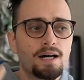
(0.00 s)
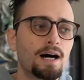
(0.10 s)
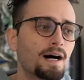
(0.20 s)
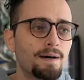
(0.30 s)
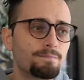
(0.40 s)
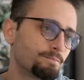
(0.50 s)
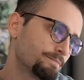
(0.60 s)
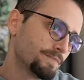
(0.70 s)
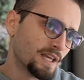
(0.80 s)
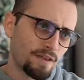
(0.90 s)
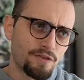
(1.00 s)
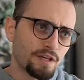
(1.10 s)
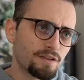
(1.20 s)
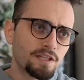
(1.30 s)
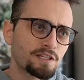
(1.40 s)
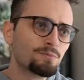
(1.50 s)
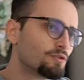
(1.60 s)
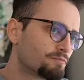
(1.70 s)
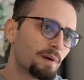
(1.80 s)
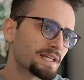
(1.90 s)
Um, yeah, th this
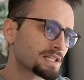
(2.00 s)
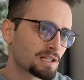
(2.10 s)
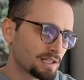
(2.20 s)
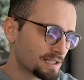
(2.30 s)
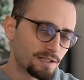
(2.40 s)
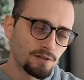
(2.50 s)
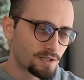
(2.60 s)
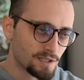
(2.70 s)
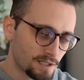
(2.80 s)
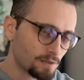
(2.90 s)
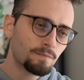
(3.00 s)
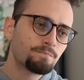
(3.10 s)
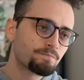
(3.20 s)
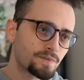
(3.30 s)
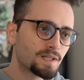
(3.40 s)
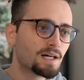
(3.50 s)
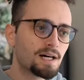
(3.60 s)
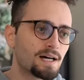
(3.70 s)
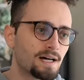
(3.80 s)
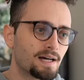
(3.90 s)
move basically seals the deal
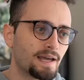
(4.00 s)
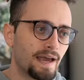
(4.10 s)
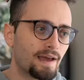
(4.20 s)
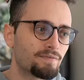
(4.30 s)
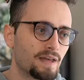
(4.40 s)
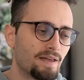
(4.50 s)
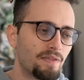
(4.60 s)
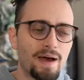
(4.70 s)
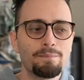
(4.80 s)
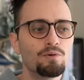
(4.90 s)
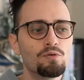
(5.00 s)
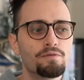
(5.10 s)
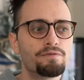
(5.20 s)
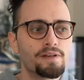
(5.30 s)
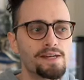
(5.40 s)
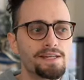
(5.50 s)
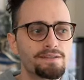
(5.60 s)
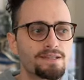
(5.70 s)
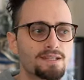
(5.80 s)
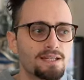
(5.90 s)
uh, and and that move
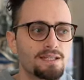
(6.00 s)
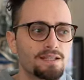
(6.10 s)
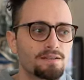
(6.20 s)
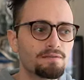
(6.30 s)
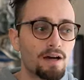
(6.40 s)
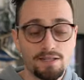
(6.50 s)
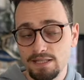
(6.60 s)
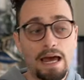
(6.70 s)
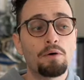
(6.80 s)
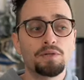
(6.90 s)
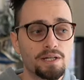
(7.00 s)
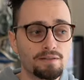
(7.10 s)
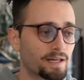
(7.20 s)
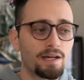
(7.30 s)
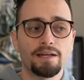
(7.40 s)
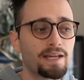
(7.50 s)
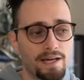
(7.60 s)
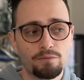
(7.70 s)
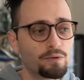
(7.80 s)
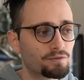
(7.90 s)
is the astounding. Like
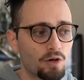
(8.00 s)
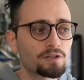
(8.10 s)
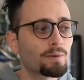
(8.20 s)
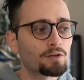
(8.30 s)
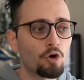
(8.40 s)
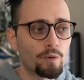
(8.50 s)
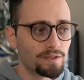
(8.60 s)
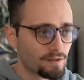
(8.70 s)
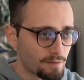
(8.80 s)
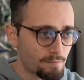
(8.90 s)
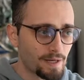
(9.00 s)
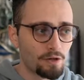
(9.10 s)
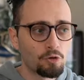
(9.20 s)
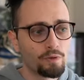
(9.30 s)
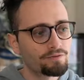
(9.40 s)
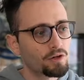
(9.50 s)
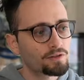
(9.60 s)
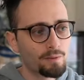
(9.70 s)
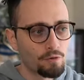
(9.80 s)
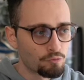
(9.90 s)
again, we've talked about queen to the middle, we've
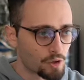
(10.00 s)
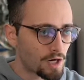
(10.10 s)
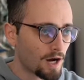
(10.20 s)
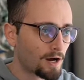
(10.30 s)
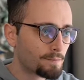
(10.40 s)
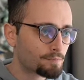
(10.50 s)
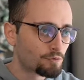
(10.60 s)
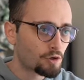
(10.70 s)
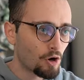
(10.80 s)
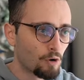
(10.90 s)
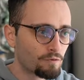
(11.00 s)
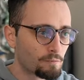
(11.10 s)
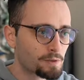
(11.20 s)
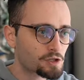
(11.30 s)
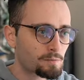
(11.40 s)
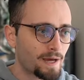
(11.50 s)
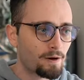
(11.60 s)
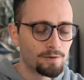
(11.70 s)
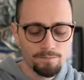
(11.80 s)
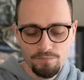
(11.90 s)
talked about rook up, rook over, bishop
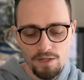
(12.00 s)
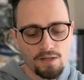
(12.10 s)
out.